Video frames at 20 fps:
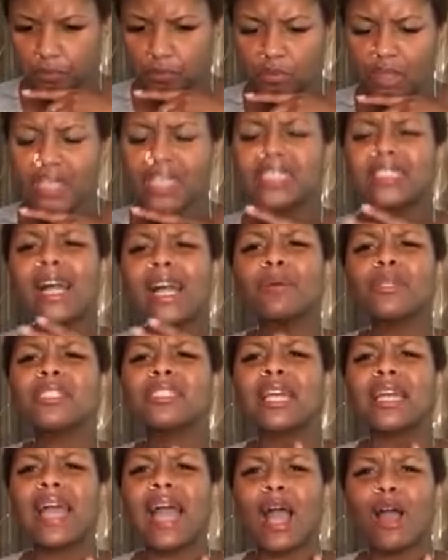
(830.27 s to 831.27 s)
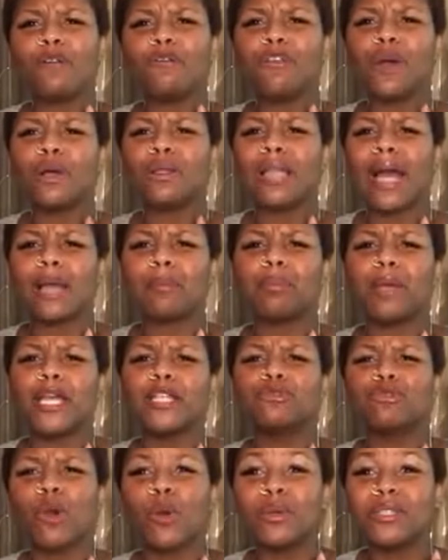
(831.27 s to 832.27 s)
Because I was saying how I felt like
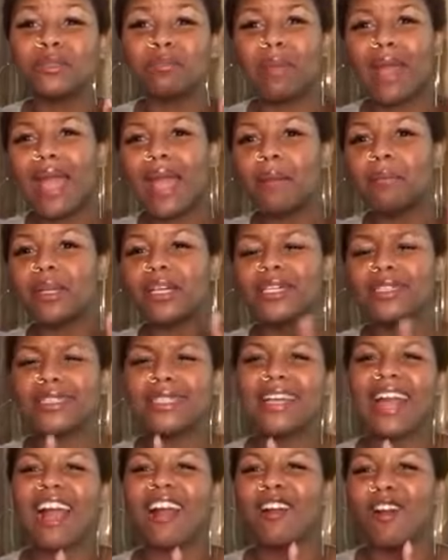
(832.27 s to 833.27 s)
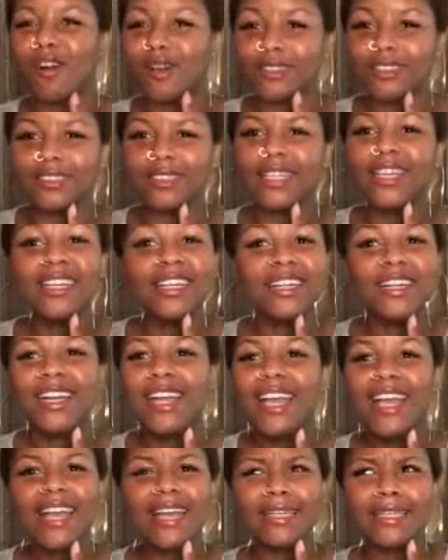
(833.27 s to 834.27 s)
Pedro was mad because he got called a nigga,
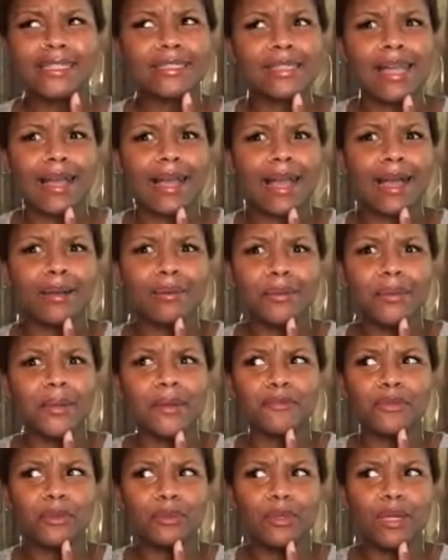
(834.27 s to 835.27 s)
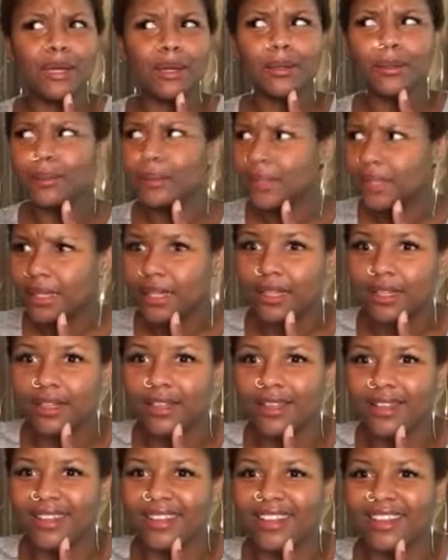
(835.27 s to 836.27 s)
and it's like I don't know if you know,
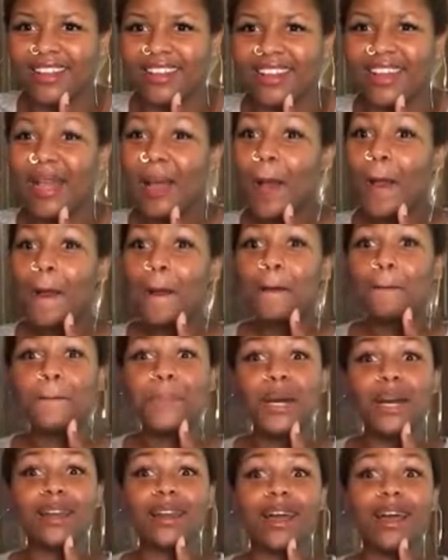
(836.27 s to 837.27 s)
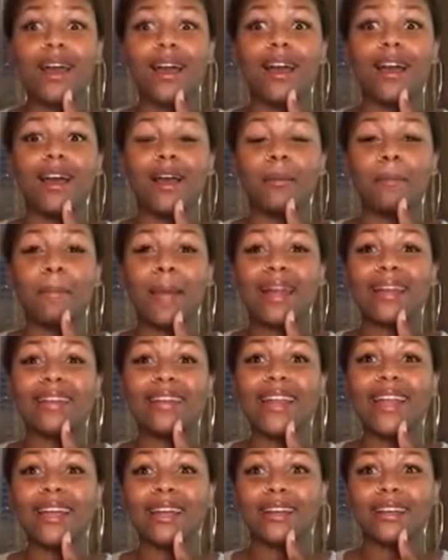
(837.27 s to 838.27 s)
but my
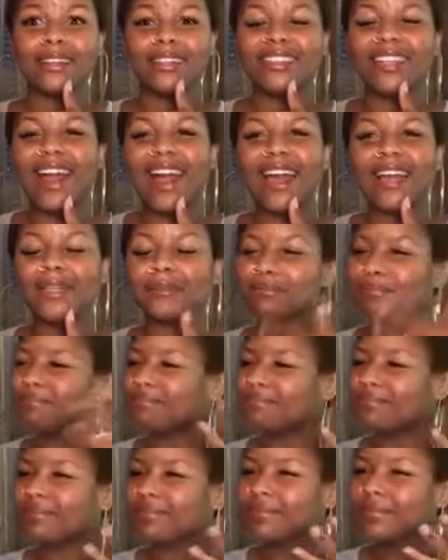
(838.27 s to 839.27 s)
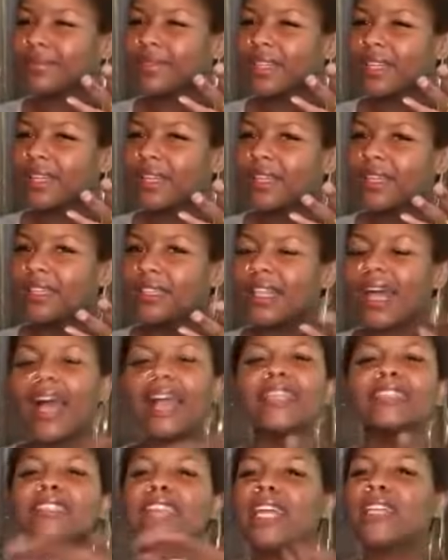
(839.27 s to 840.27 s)
nigga, like
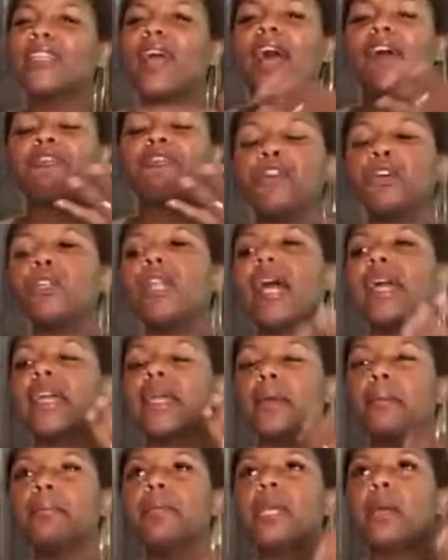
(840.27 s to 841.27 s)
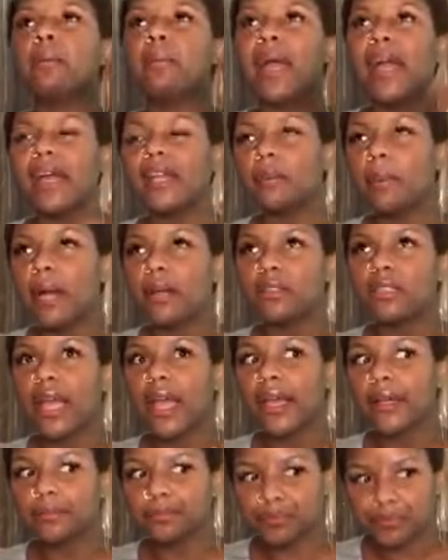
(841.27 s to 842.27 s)
I like him being mad about
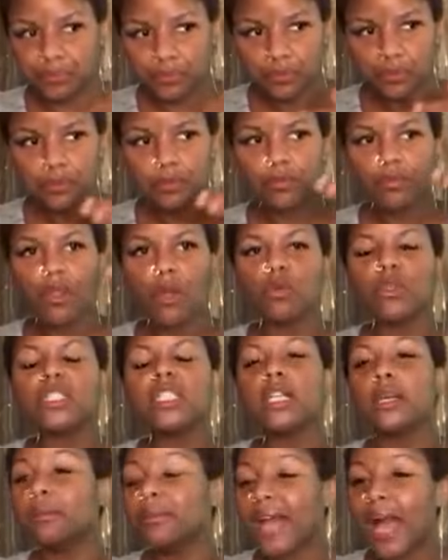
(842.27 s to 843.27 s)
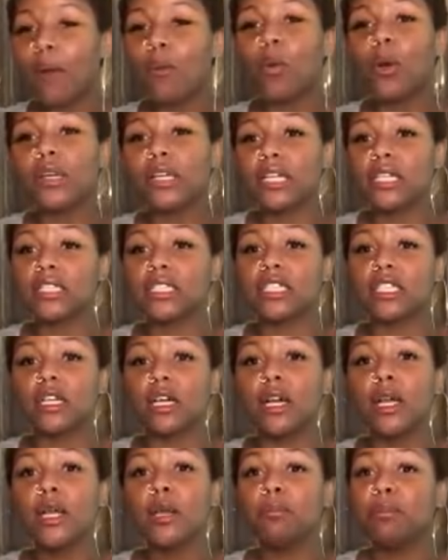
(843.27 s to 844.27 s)
that was him not wanting to
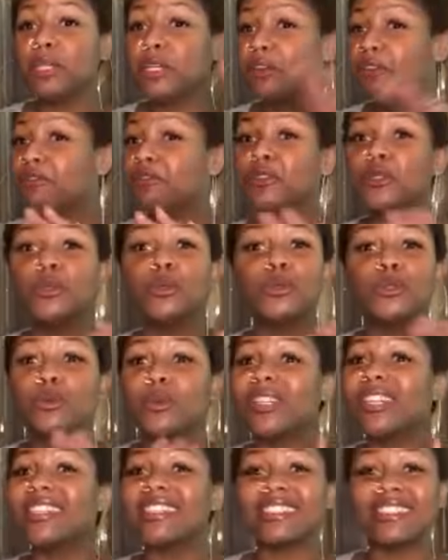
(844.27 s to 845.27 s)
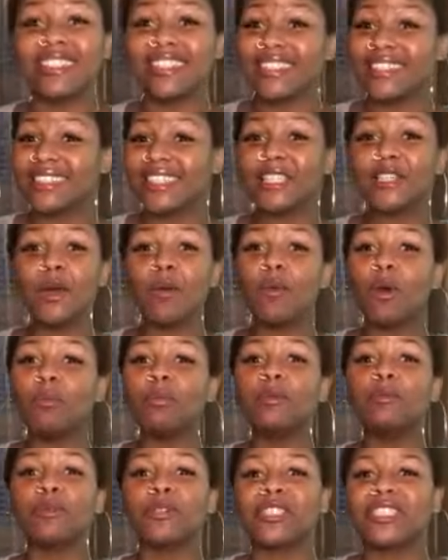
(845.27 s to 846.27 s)
be confused with us niggas. He don't want to
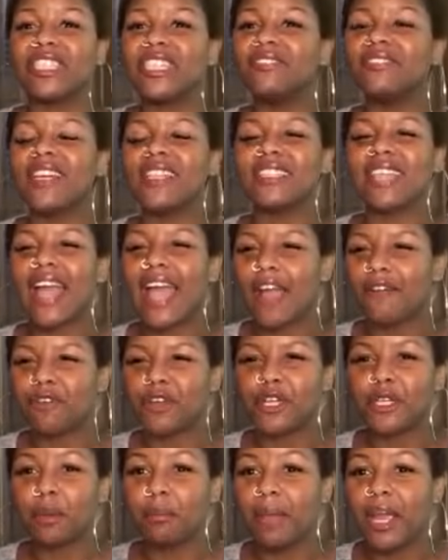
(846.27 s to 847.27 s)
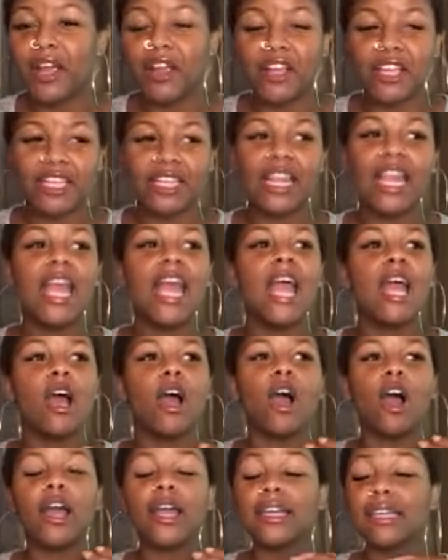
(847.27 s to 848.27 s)
be perceived as an African American.
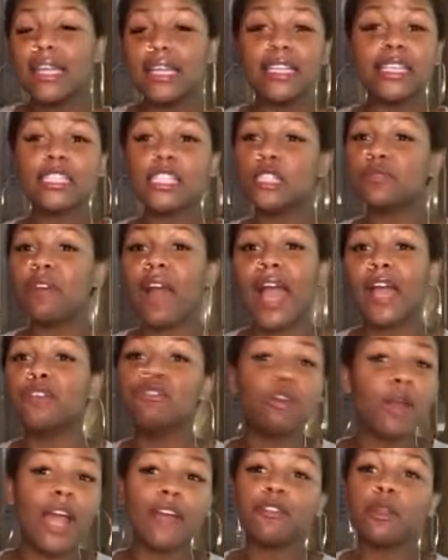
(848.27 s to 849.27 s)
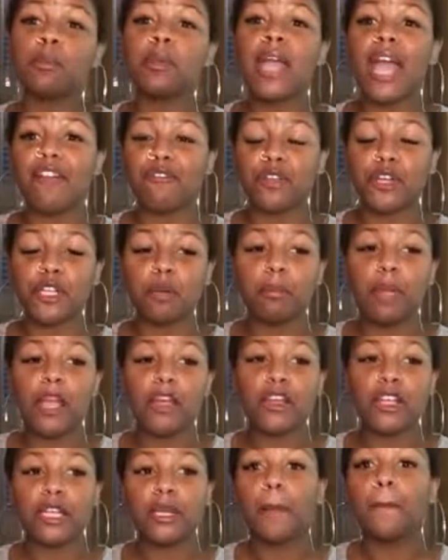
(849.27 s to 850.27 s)
And this is fine. You don't have to be African
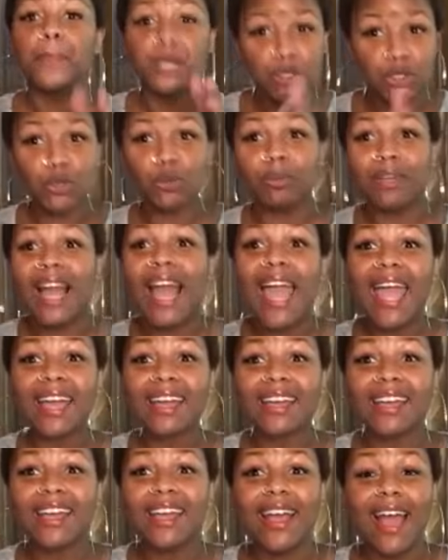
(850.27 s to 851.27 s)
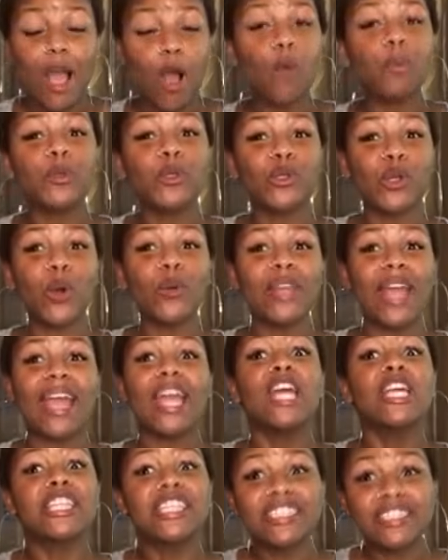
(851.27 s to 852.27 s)
American, but you black. I hope you know that.
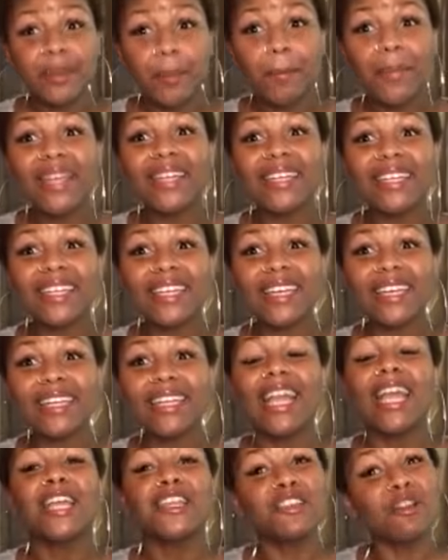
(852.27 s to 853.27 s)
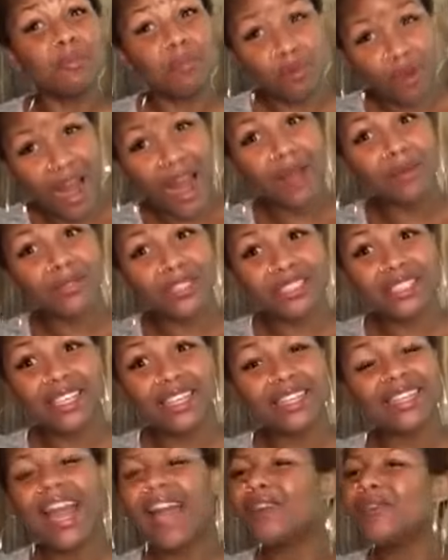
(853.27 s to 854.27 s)
You're Dominican, you're brown
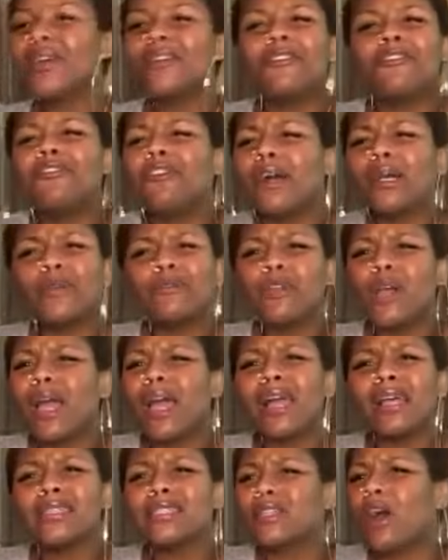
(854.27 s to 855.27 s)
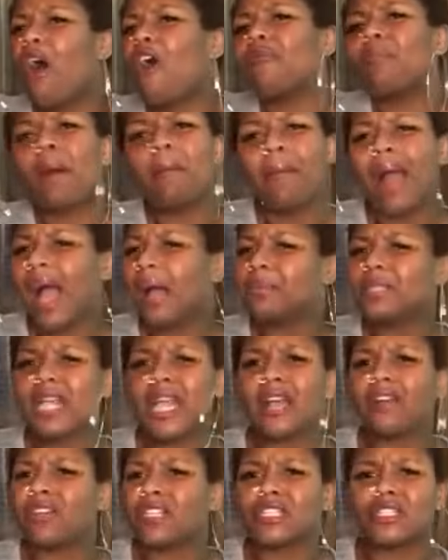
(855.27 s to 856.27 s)
skin. I don't give a fuck if your hair's soft. My mom's
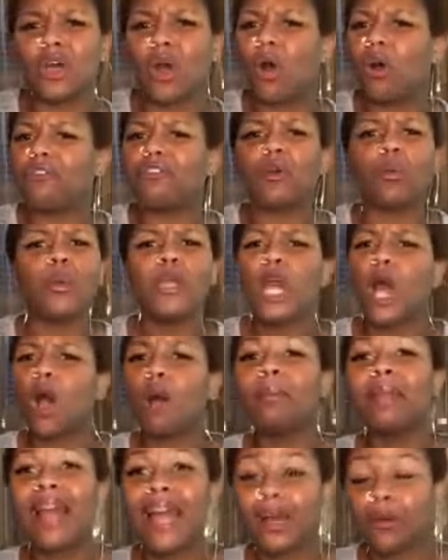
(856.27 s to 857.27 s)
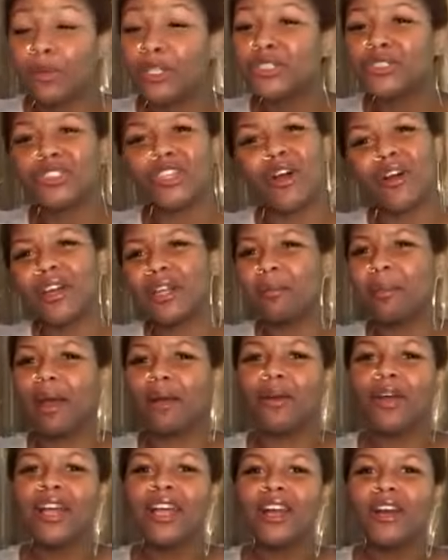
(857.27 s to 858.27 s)
hair is soft. We all black. What are you talking about?
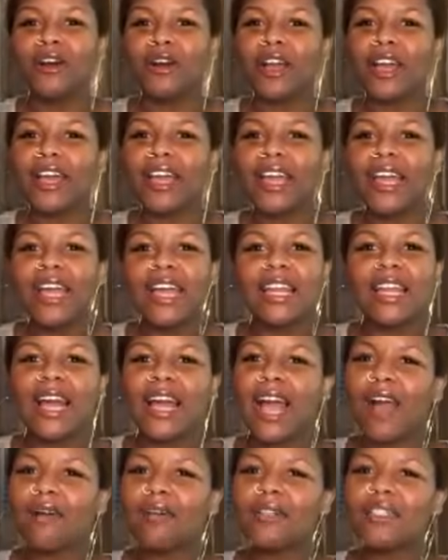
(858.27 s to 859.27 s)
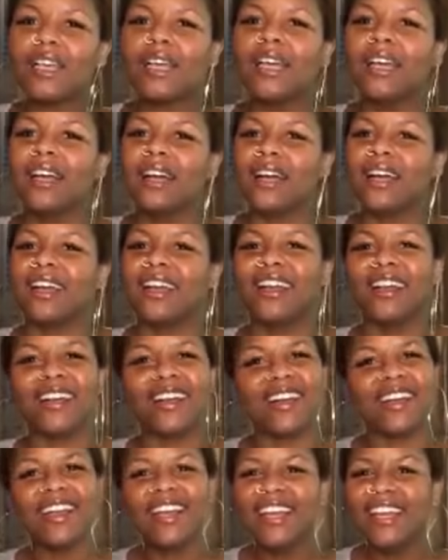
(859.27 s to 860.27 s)
Okay? Like I
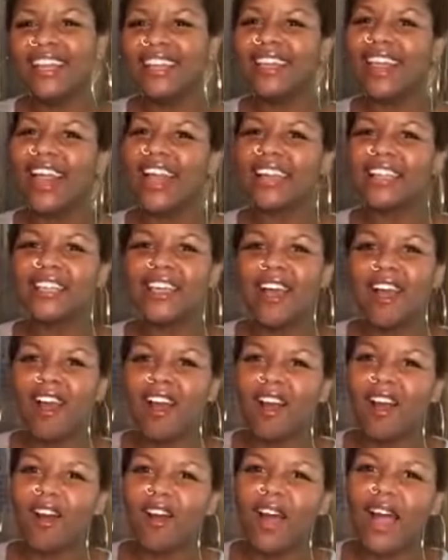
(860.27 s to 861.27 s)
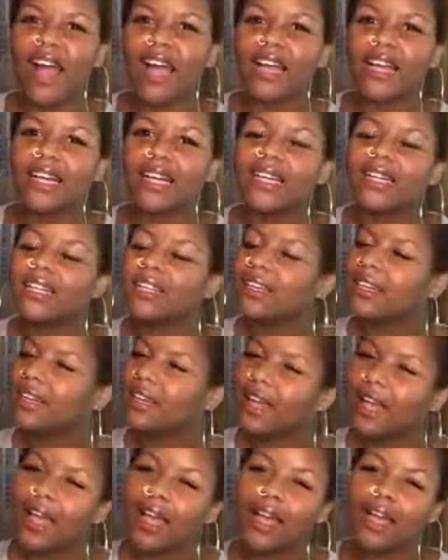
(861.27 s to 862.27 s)
was like, yo,
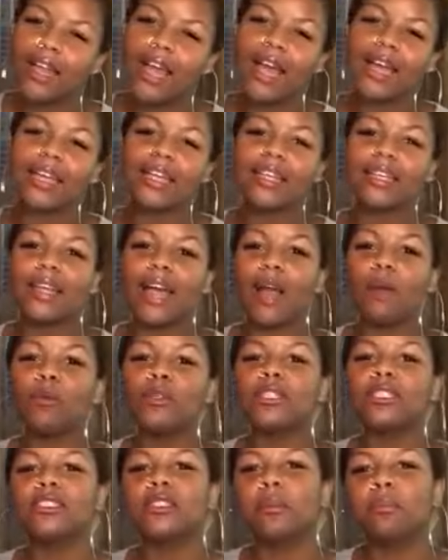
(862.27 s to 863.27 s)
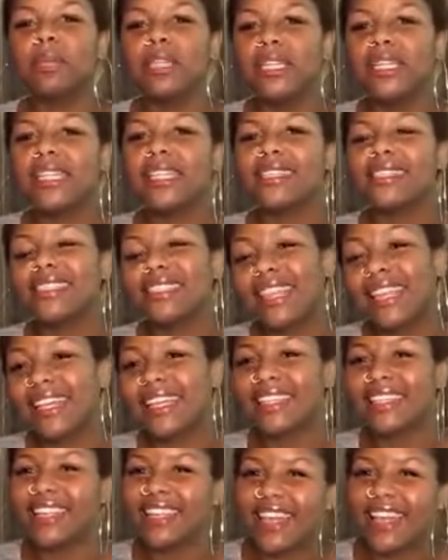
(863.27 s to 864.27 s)
I cannot with the Dominicans
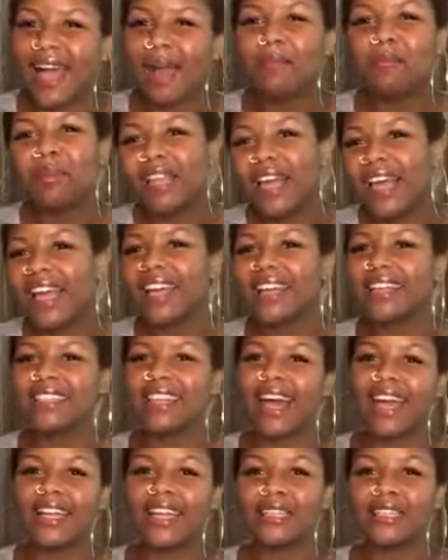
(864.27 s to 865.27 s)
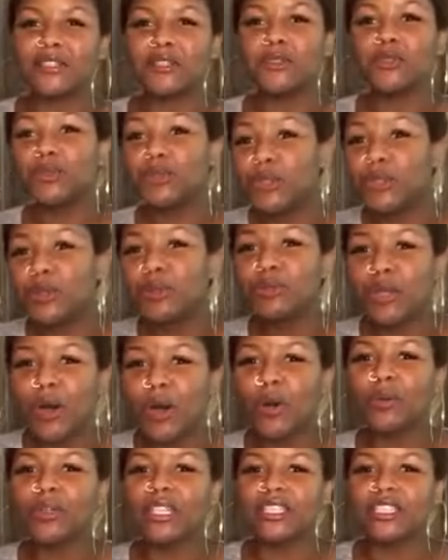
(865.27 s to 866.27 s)
thinking they not black. Like, you do
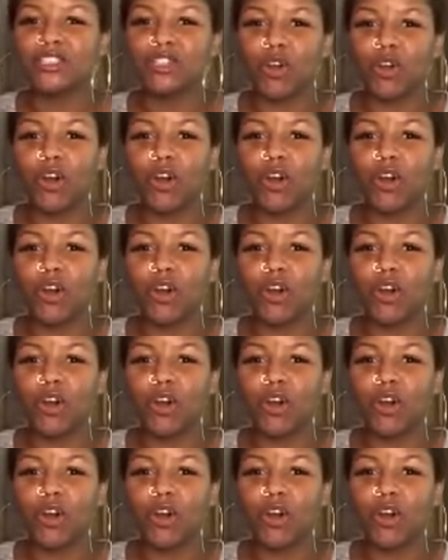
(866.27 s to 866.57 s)
know that